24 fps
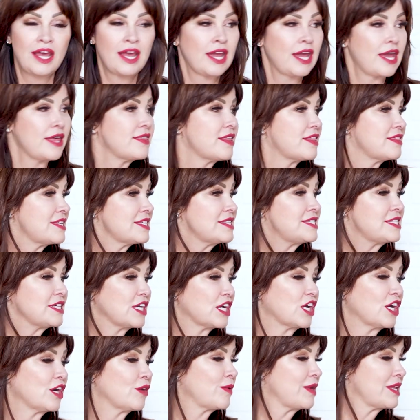And then this
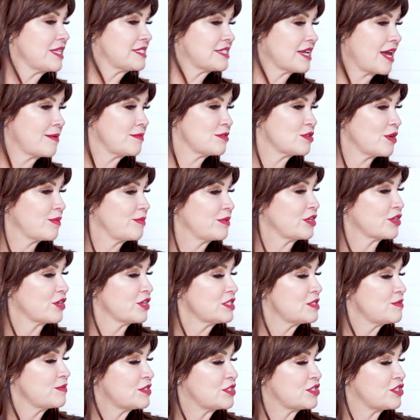year, when it's time to ribbon your
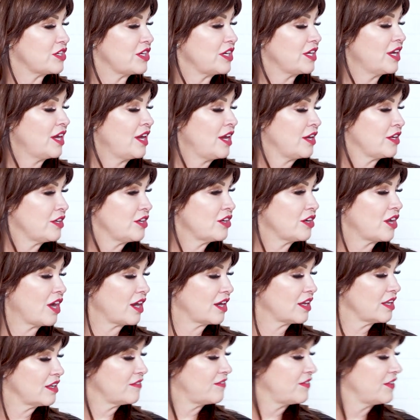Christmas tree, you're not
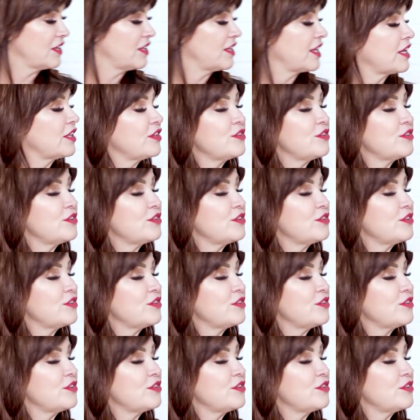gonna feel like a